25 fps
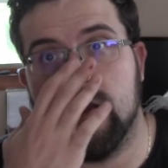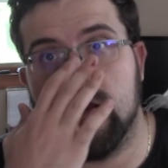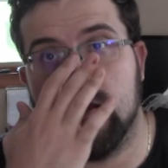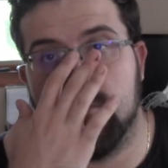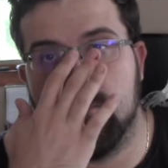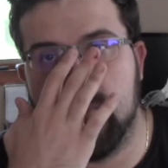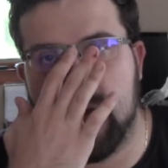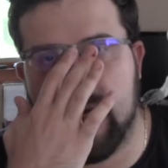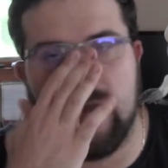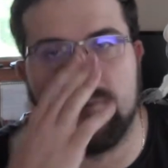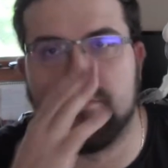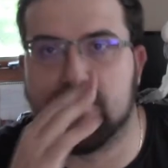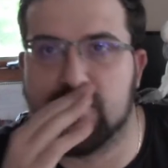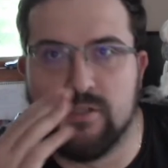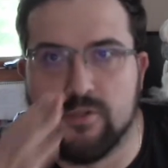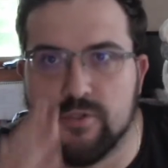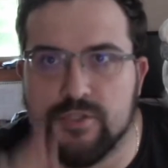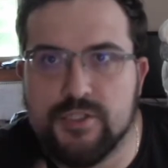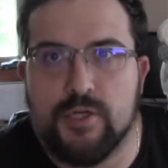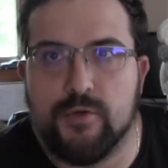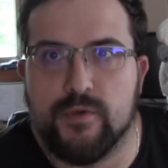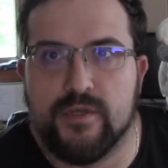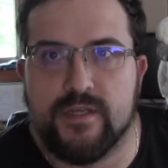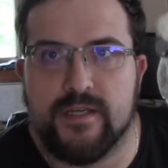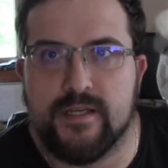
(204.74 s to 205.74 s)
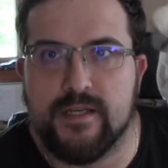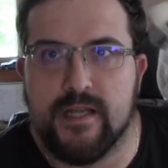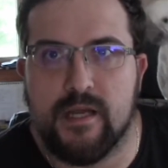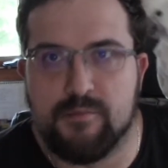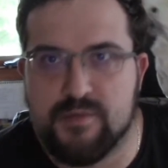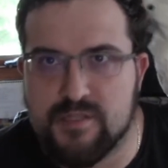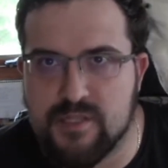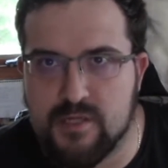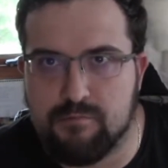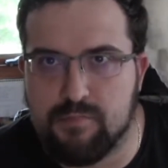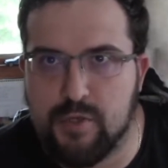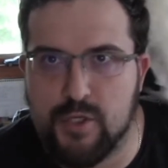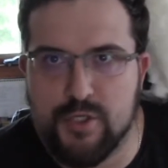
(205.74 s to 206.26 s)
But I'm still doing it. I'm
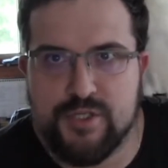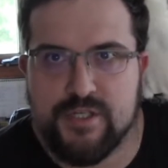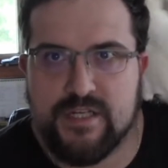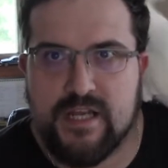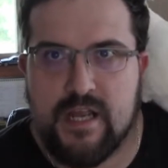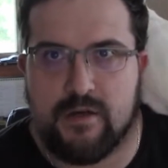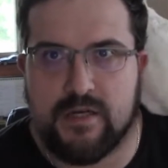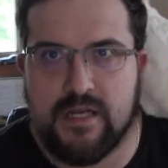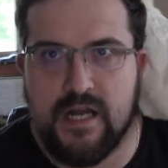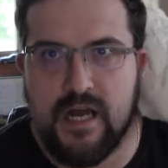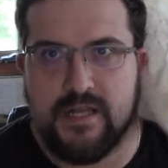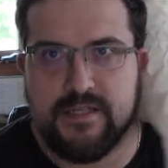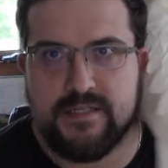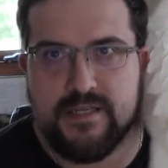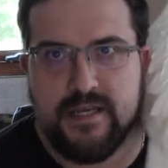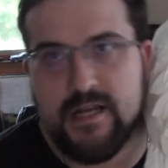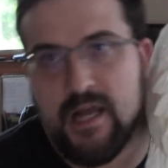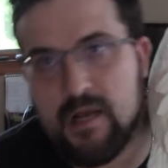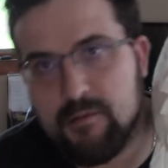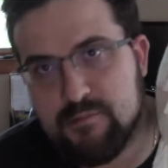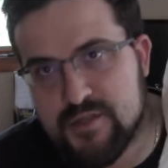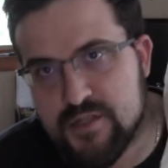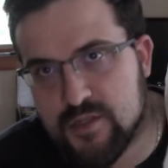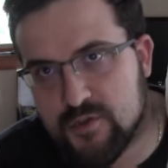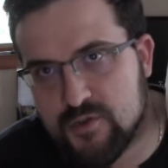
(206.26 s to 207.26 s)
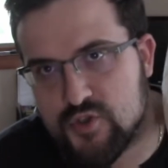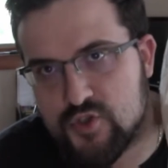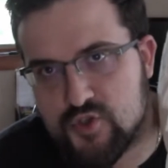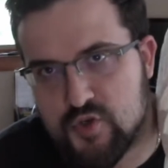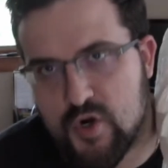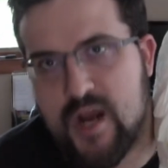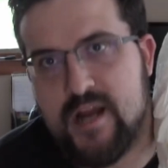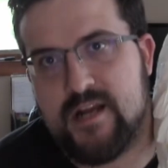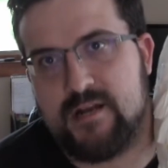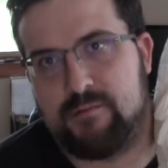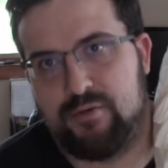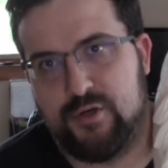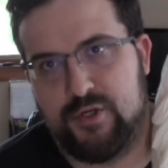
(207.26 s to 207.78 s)
still pushing out content. I'm still
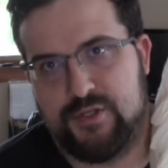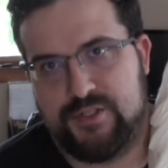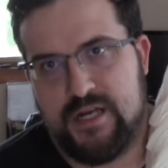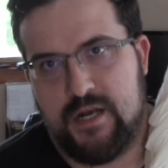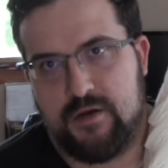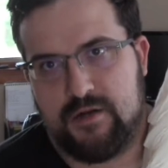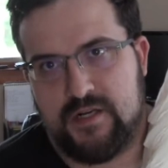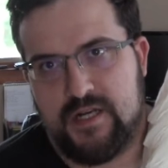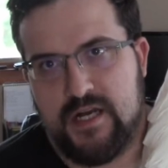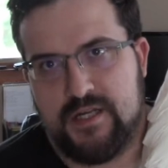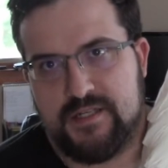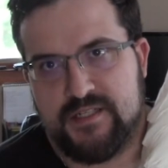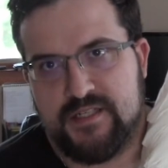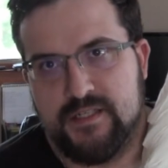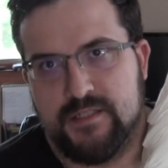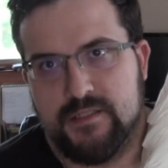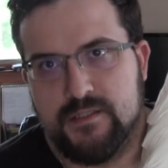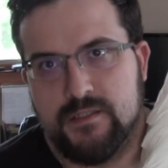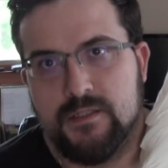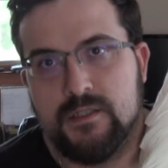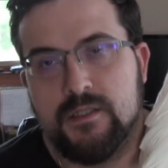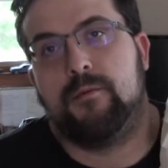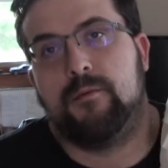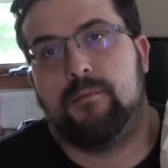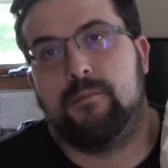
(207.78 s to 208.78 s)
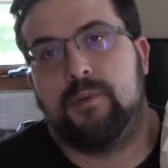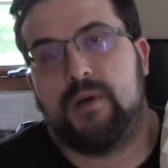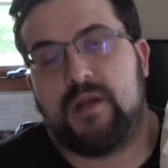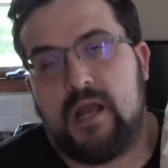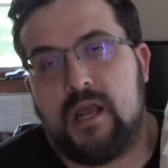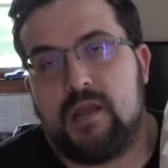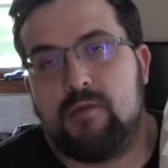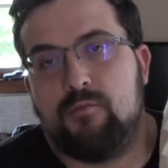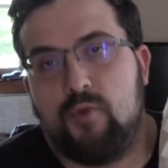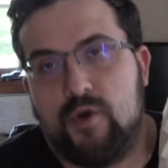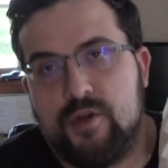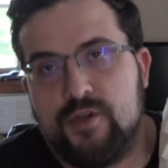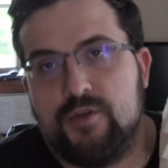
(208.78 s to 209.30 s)
trying to push out content. But
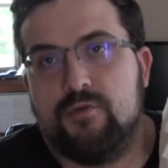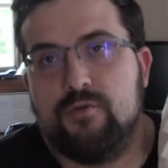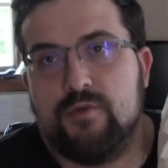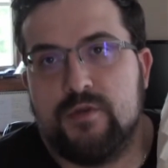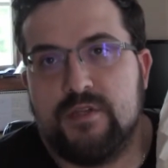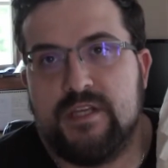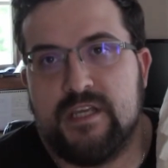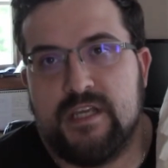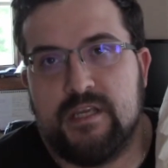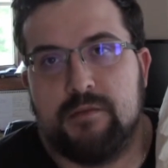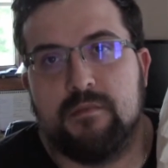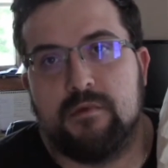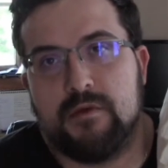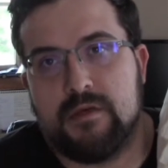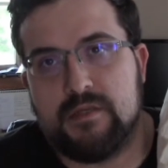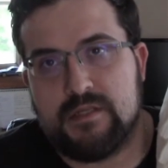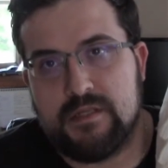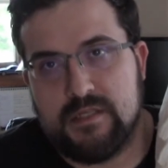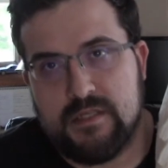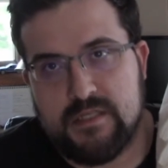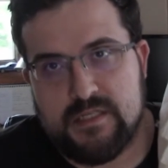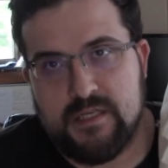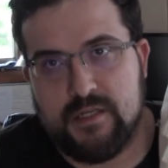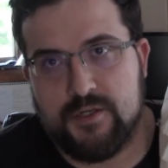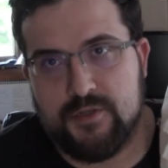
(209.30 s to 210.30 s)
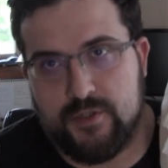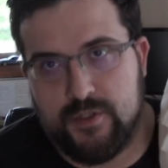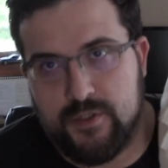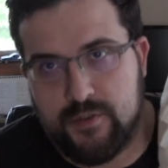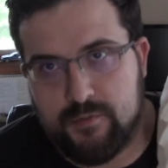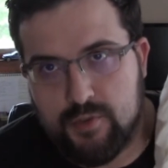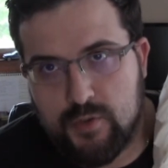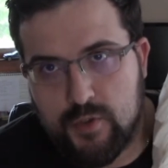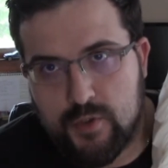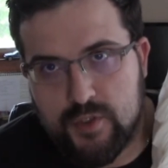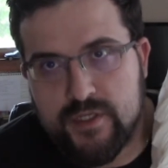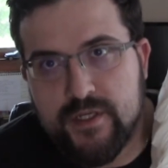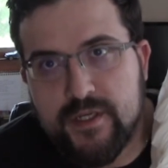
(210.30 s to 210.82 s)
I am what you would deem as an essential
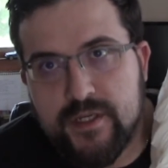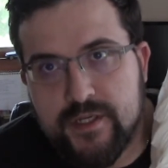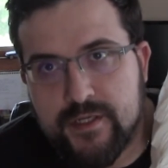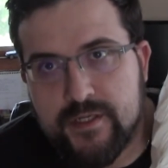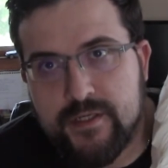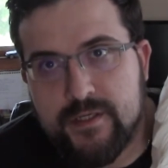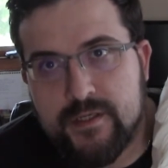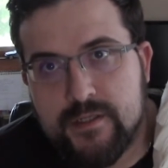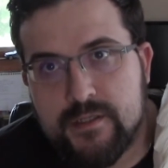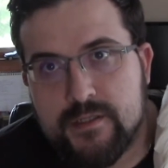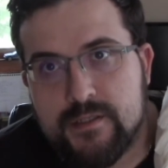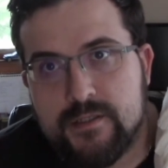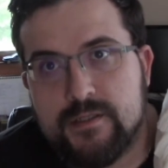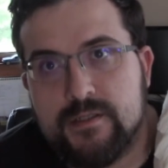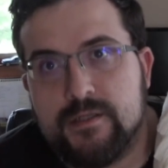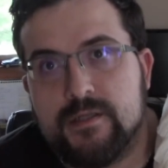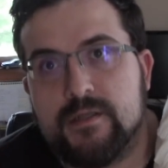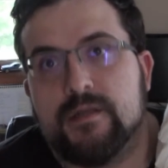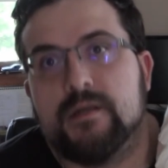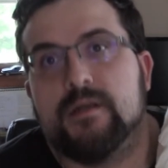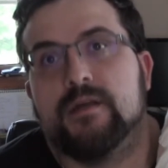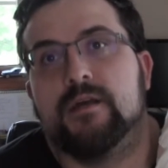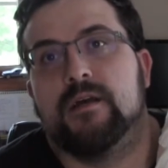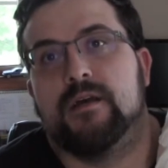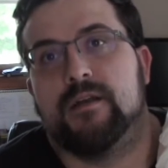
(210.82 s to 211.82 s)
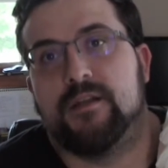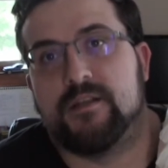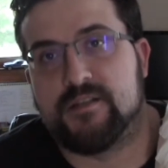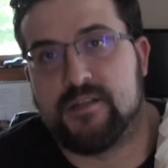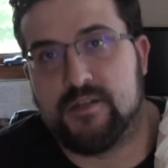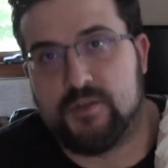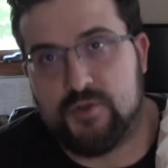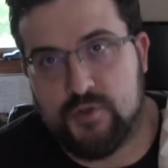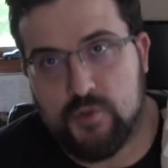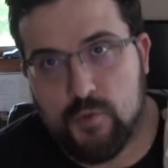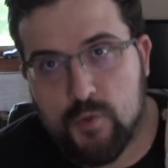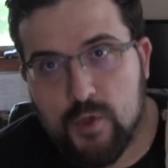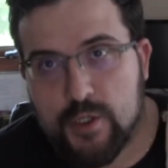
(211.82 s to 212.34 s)
employee, an
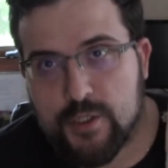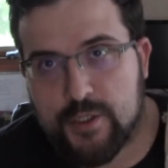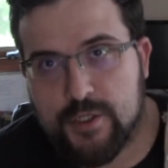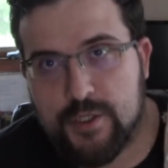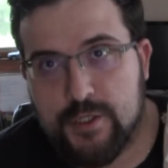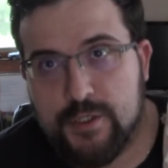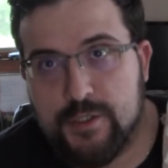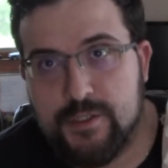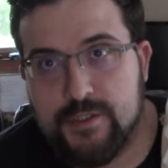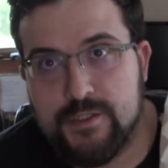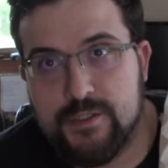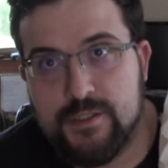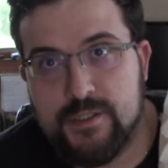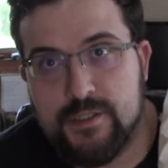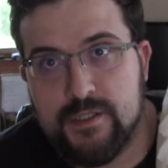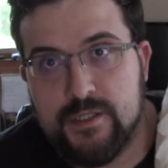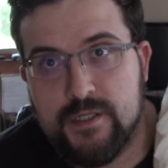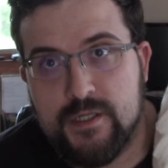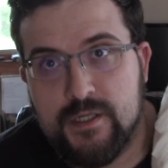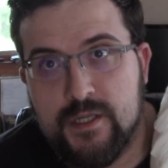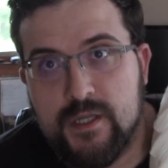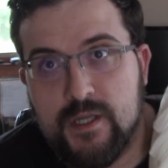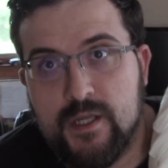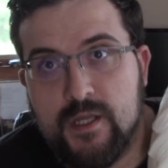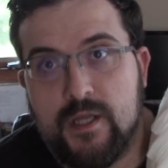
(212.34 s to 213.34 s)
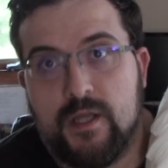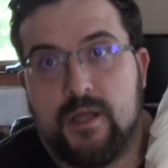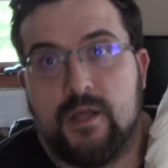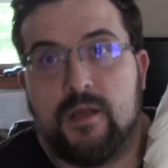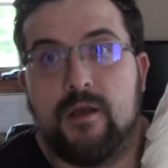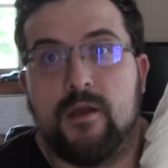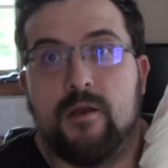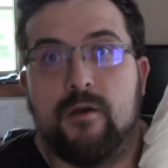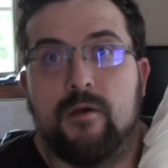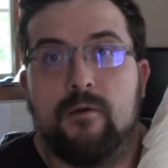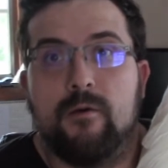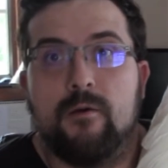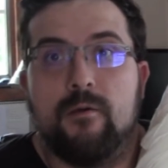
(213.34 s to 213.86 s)
essential worker.
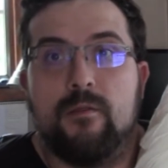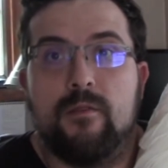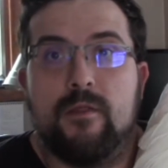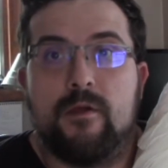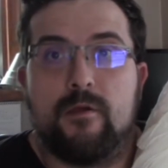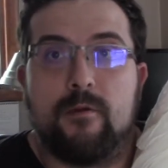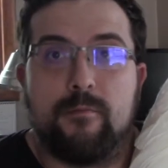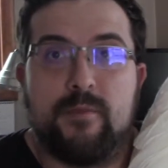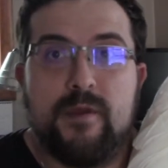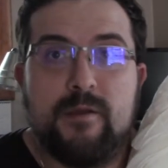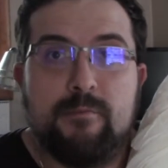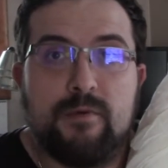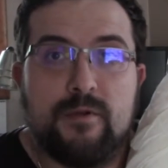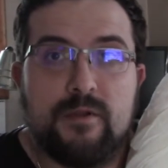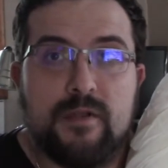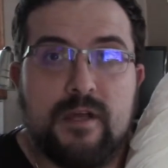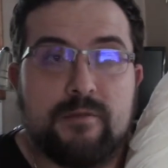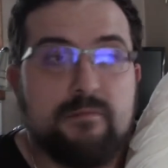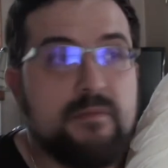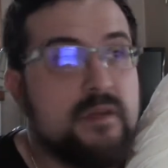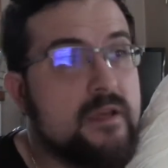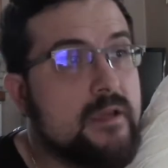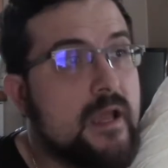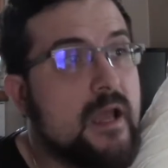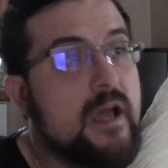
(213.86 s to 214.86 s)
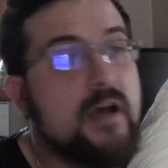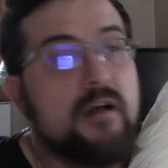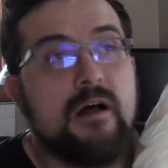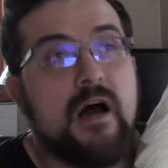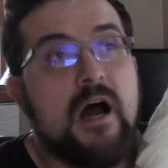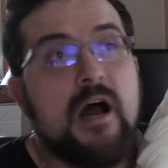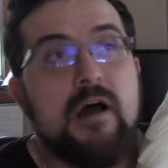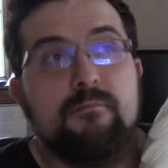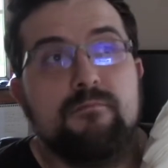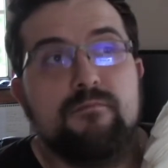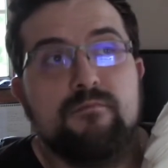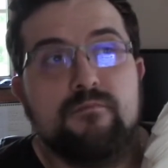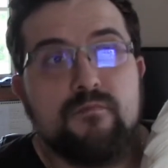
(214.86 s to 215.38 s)
There are people like me. Hell,
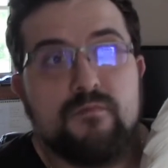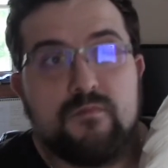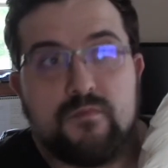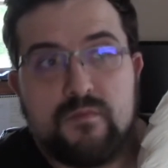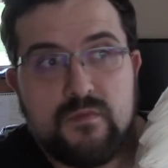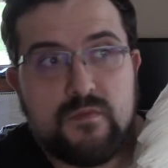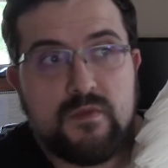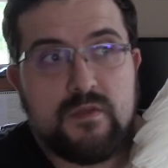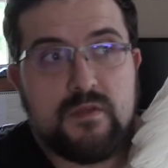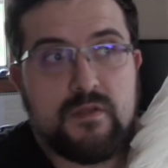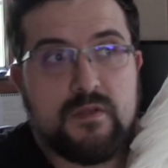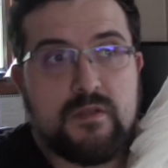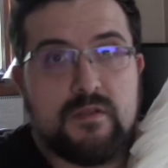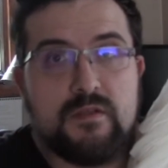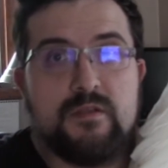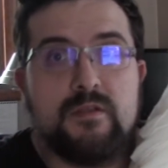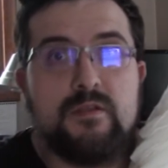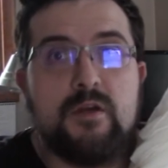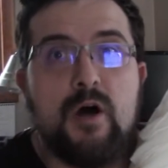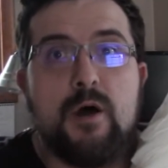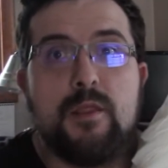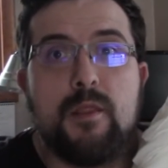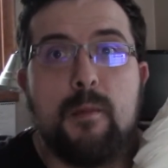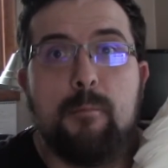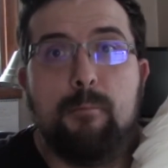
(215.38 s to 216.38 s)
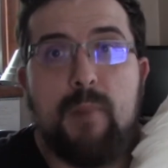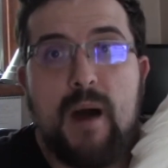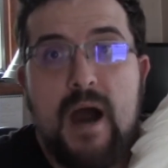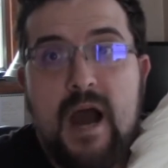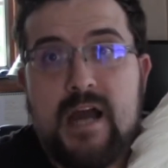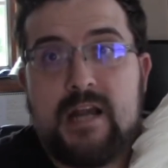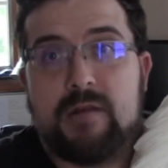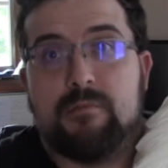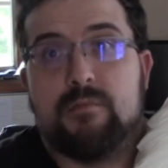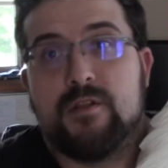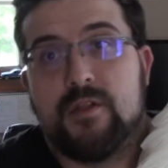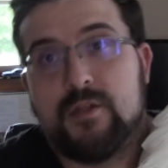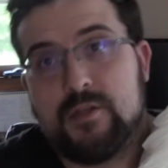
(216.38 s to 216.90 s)
I'm on the
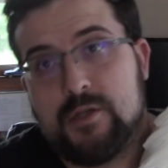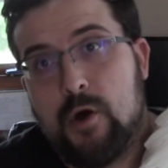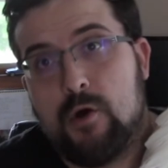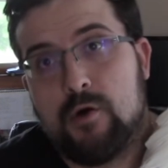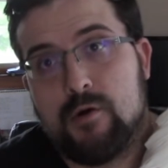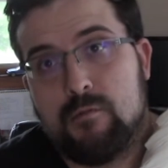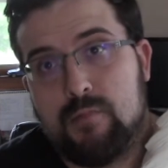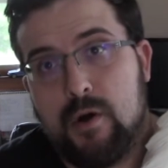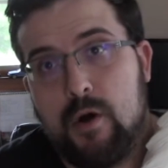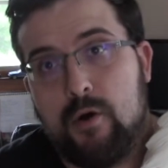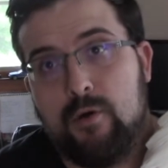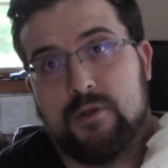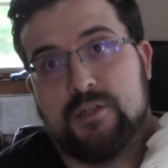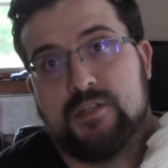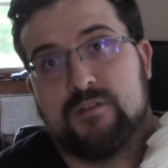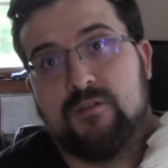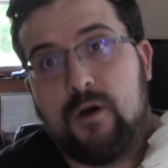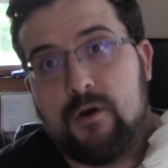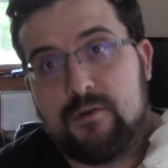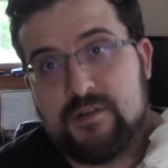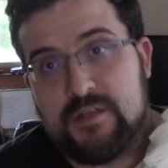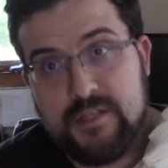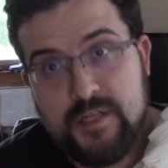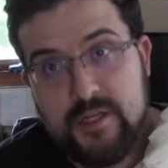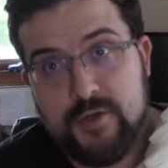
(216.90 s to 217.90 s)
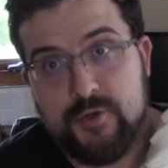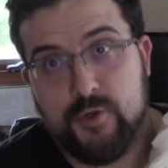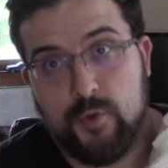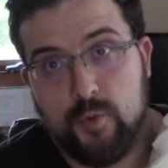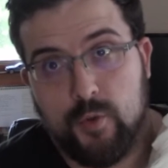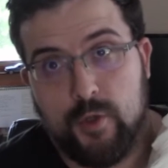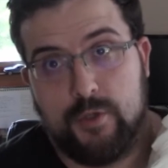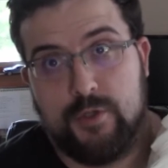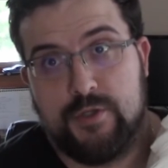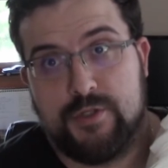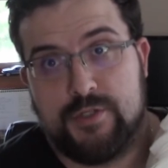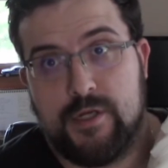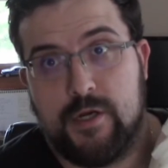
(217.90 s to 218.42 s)
bottom of the totem pole as far as essential
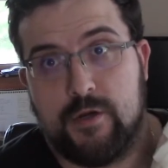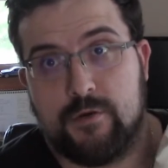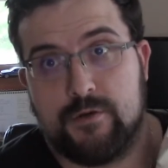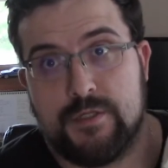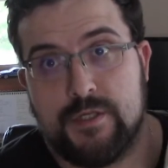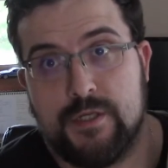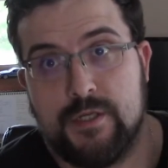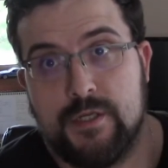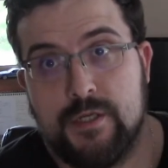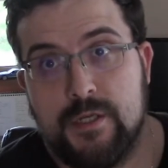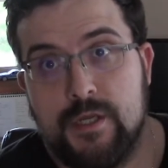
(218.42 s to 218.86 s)
workers goes.